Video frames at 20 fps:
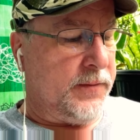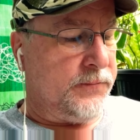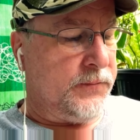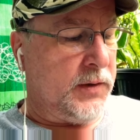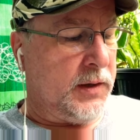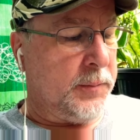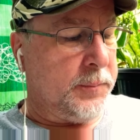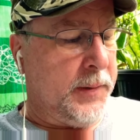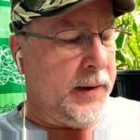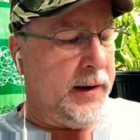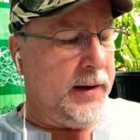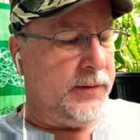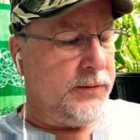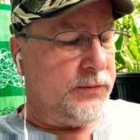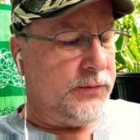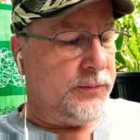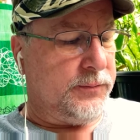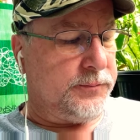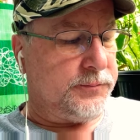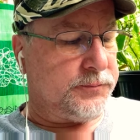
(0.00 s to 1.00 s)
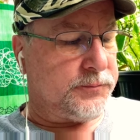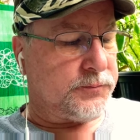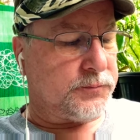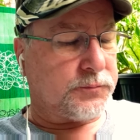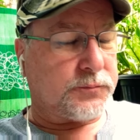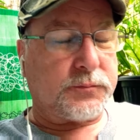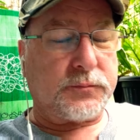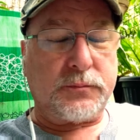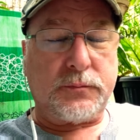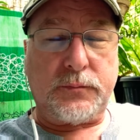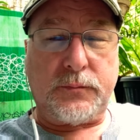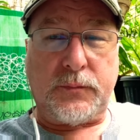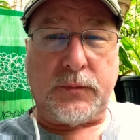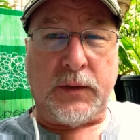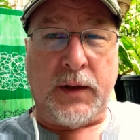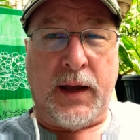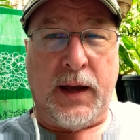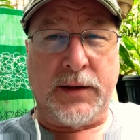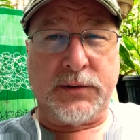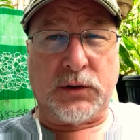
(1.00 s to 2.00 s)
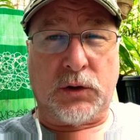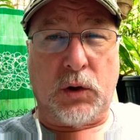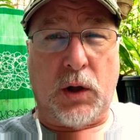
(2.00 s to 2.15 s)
the Philippines has a